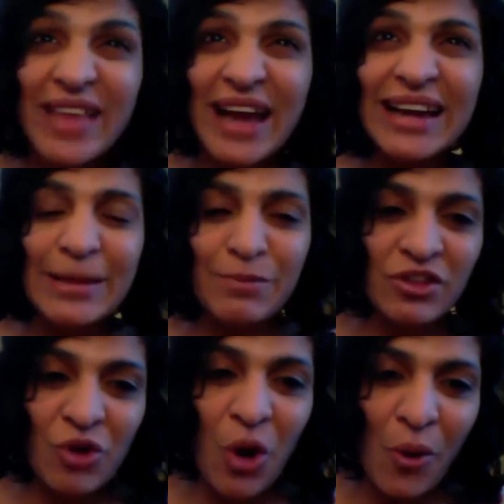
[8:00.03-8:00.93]
that keeps
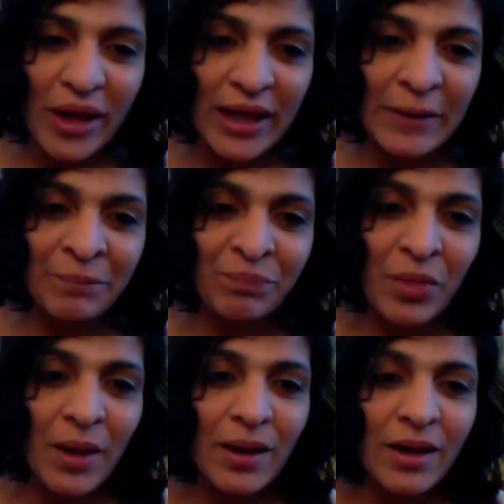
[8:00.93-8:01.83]
you going.
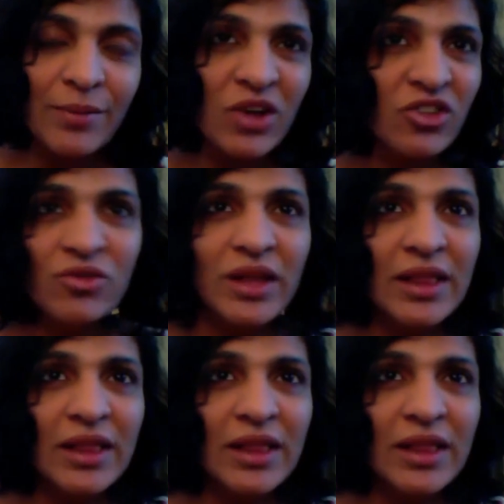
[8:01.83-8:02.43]
Because you see,